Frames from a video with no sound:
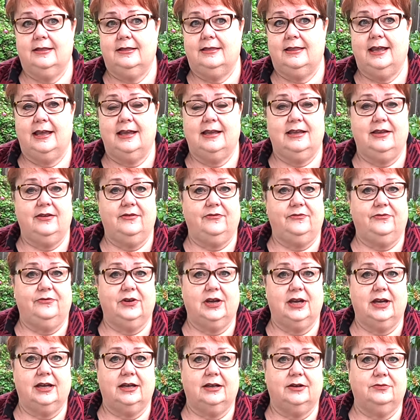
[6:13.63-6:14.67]
They give
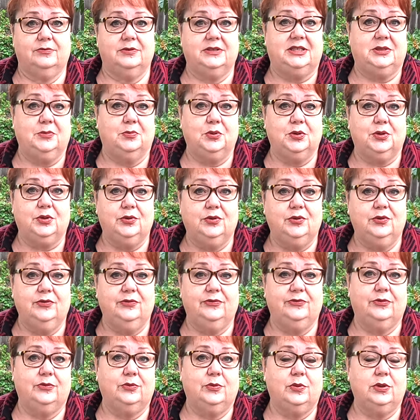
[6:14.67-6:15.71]
a uh, reciprocal
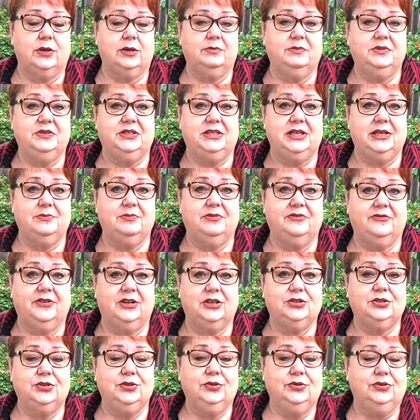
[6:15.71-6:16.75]
for museum
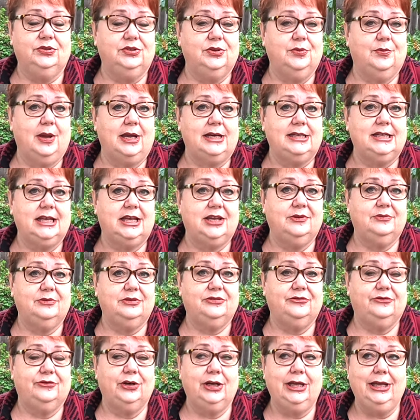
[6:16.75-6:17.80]
professionals, so my ticket
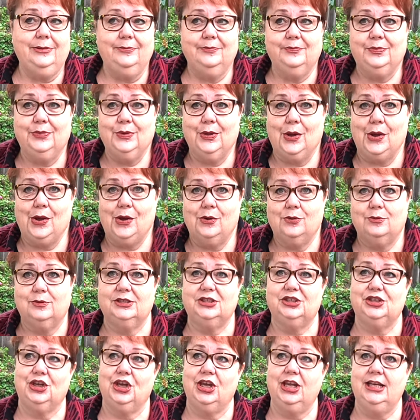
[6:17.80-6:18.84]
was free. All
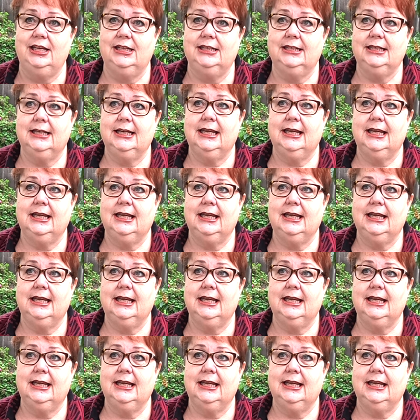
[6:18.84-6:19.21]
was good.